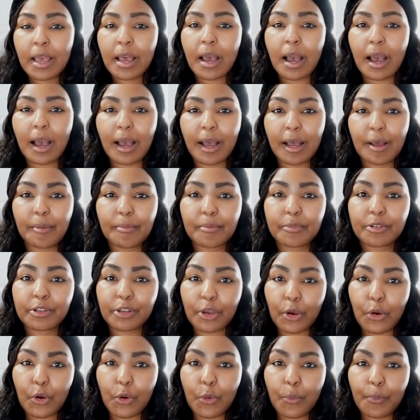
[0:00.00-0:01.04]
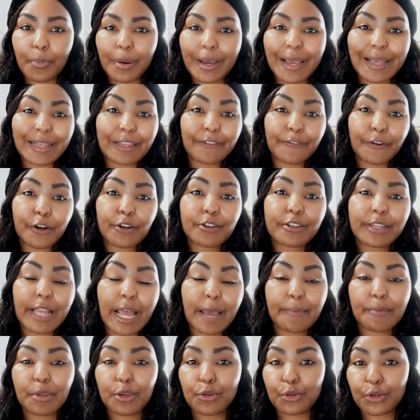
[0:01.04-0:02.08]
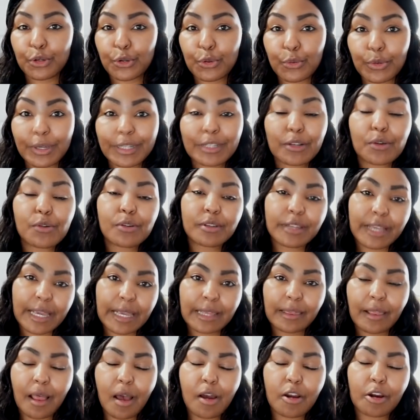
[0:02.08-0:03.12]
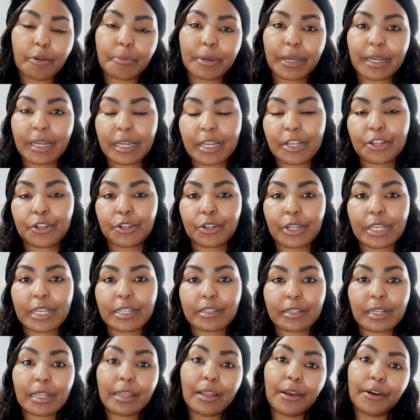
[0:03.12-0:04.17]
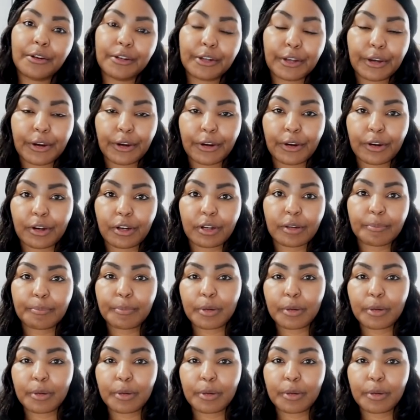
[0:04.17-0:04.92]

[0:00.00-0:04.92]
But the first time you do it, it's going to take longer because it's a learning curve.